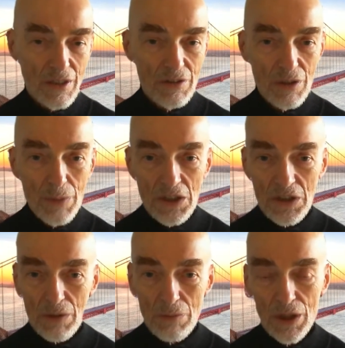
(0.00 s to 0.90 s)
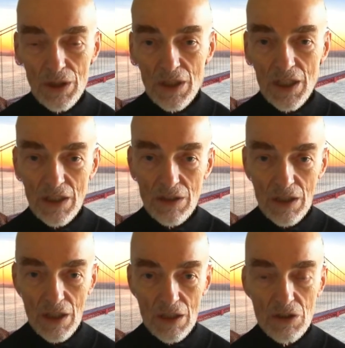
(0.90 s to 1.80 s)
domestic mailer
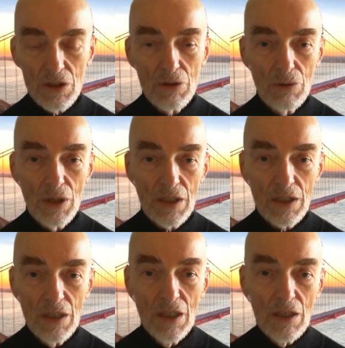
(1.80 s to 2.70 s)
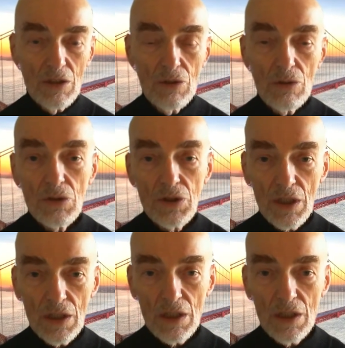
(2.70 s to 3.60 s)
candidates who had used
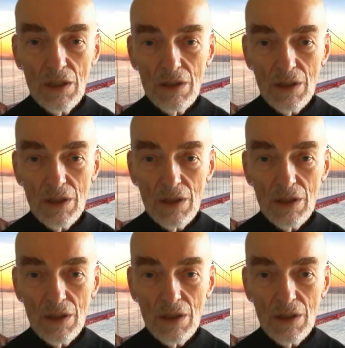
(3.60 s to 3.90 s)
the